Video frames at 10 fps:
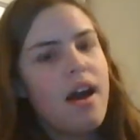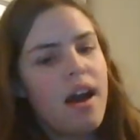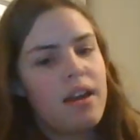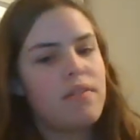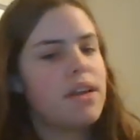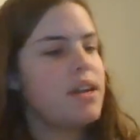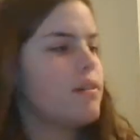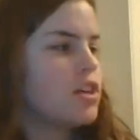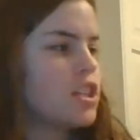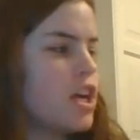and I really
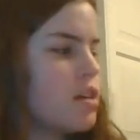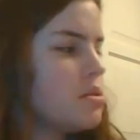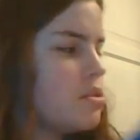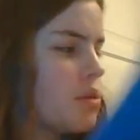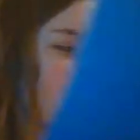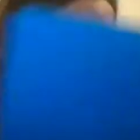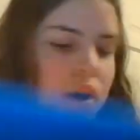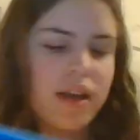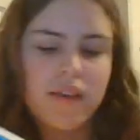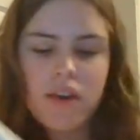loved her channel, so I thought
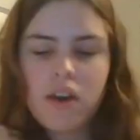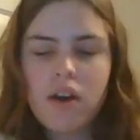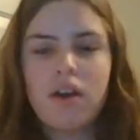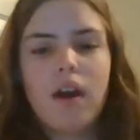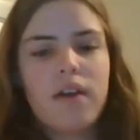I'd give it a go.